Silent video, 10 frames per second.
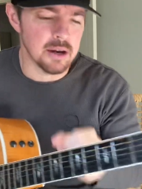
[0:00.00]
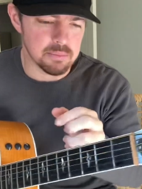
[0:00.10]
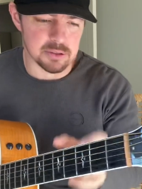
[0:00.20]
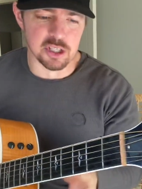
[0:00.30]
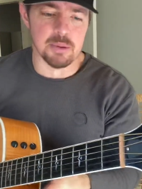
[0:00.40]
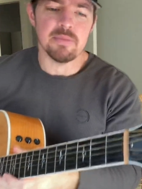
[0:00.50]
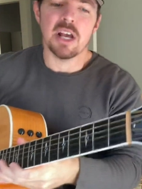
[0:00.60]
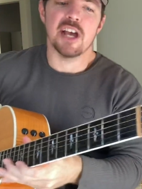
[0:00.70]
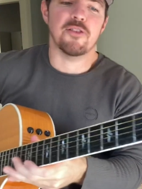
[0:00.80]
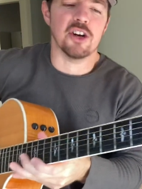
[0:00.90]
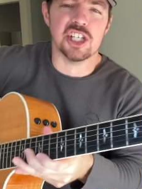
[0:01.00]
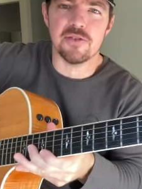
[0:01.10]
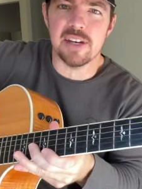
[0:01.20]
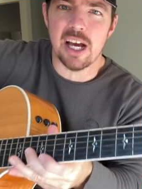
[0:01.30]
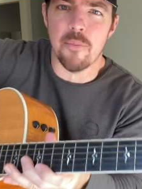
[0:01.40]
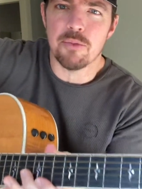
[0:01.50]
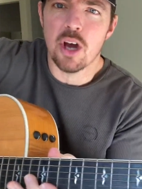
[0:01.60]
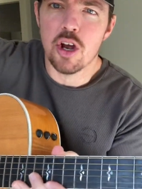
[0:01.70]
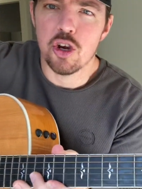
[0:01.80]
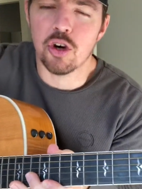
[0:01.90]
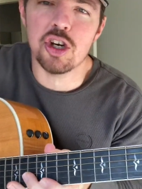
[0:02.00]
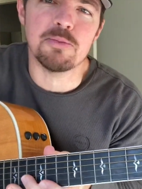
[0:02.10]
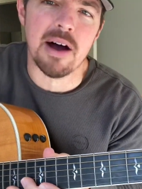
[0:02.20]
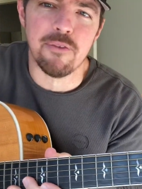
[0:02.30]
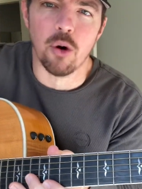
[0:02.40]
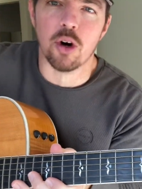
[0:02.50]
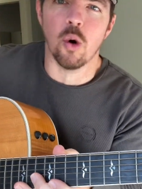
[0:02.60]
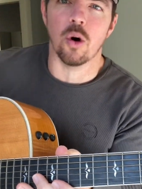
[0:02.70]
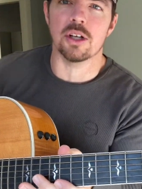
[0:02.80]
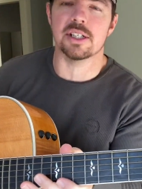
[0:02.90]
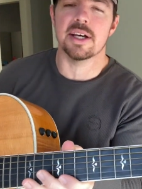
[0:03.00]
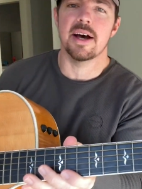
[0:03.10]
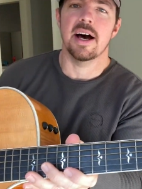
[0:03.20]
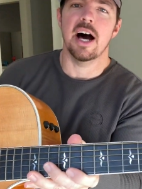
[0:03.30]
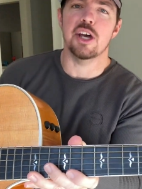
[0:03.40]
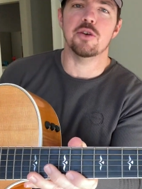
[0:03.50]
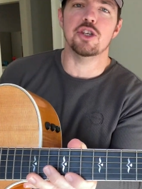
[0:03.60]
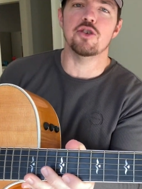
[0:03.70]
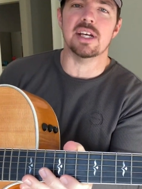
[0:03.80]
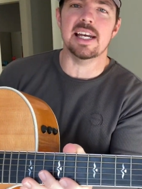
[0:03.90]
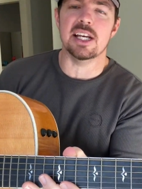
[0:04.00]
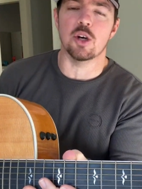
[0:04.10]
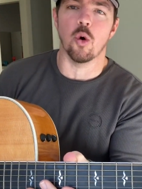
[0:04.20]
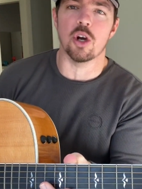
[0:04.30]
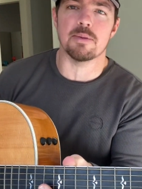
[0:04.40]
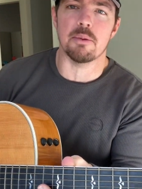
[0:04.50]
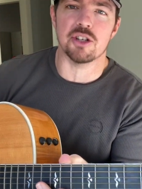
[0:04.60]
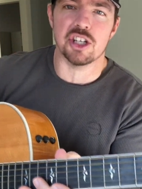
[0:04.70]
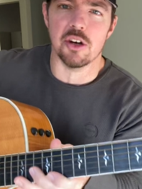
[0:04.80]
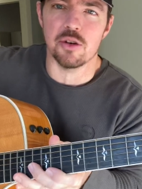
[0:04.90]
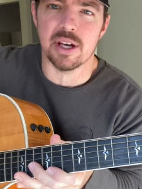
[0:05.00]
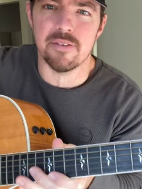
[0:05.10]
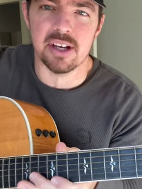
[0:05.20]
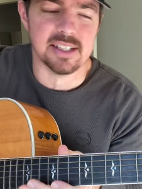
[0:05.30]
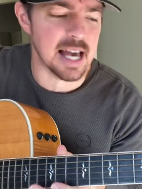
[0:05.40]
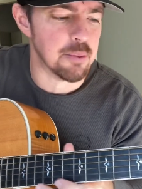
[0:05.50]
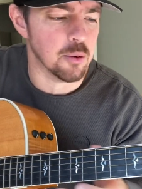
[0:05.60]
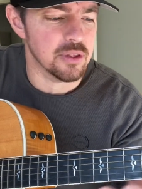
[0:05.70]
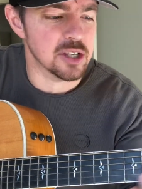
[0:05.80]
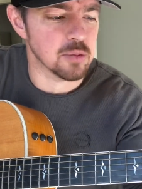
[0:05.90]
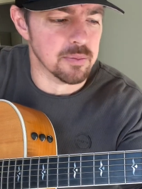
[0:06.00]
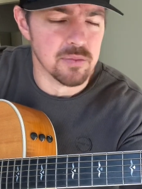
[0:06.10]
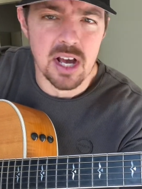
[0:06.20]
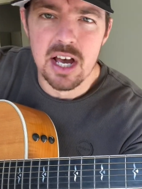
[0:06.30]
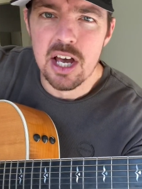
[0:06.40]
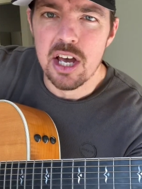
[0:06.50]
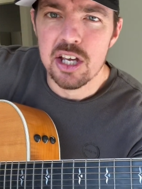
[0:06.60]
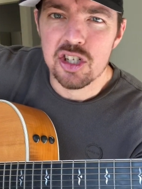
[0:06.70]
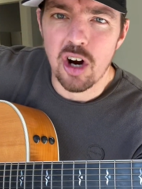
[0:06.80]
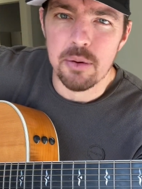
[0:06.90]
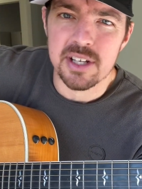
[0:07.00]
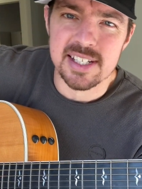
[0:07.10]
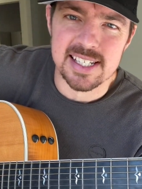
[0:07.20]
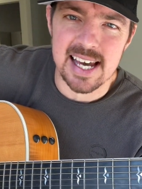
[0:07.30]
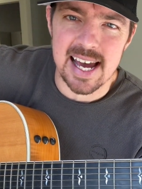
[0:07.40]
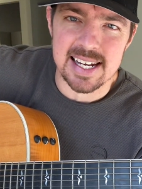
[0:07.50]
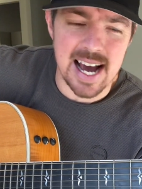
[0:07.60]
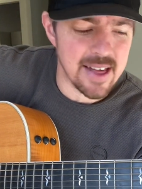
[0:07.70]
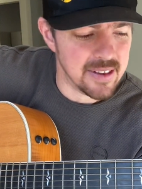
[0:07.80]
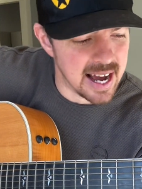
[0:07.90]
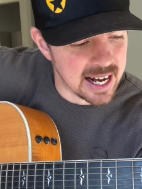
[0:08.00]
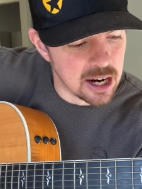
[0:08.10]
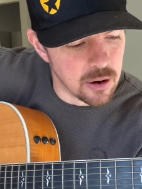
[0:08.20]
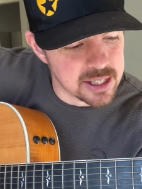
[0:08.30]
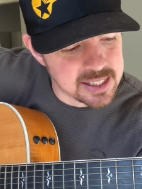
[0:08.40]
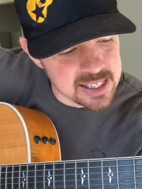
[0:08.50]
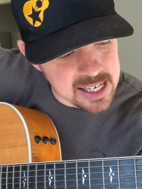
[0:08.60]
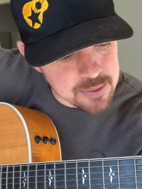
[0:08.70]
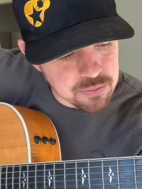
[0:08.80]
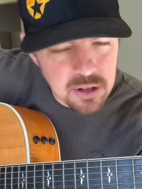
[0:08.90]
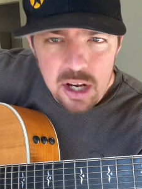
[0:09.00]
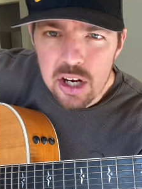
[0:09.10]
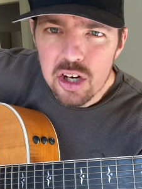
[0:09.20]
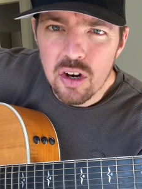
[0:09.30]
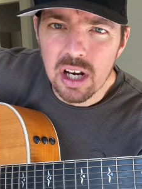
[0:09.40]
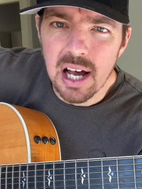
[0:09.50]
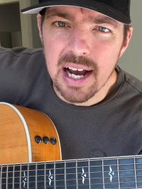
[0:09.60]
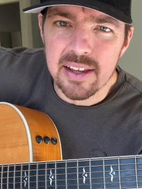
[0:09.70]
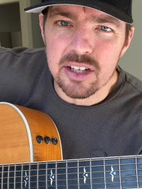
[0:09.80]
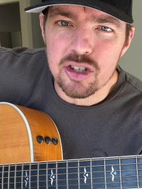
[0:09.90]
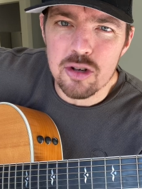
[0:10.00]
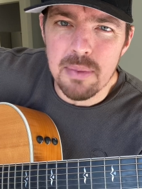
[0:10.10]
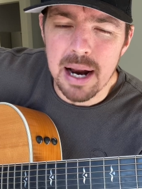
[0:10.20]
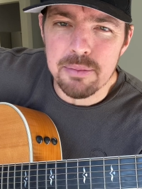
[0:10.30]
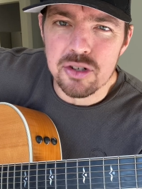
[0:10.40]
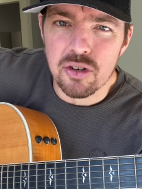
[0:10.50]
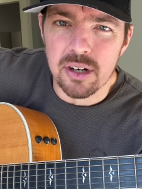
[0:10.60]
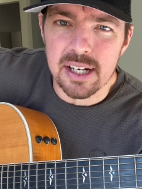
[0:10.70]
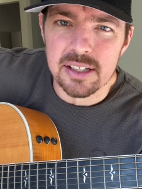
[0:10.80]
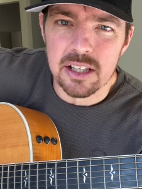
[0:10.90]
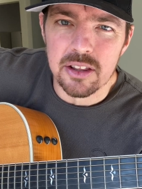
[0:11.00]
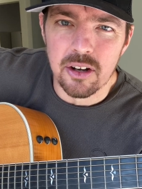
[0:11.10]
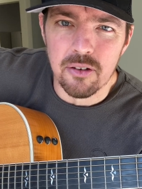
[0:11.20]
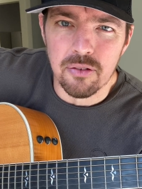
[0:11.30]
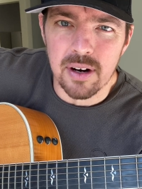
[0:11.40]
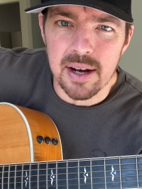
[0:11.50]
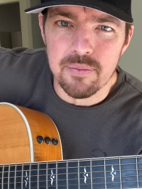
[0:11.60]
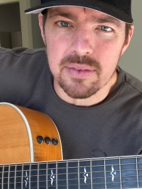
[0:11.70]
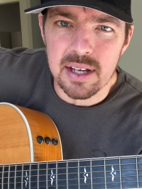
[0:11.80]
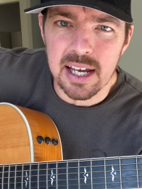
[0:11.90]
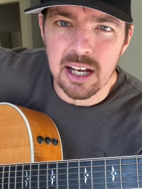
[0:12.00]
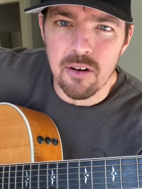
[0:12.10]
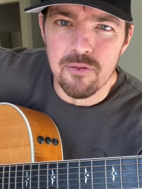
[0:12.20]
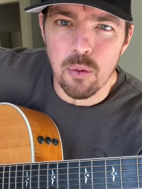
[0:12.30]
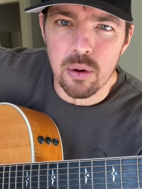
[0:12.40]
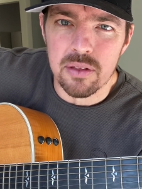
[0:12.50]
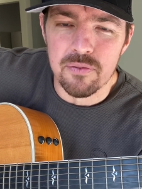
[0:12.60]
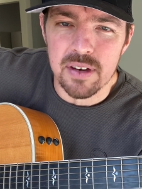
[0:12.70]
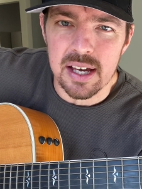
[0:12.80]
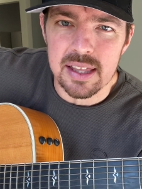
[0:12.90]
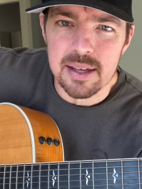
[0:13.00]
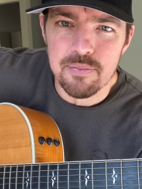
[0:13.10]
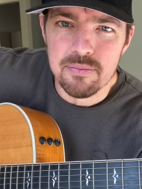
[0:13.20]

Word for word: but excuse me. As far as this video, you're going to use my four chords. Uh, you can use any chords, but I'm going to show you, give you an example with this one. Start with a C add 9 that I call a C. You're going to lock in the two bottom strings of the third fret and go fourth and fifth.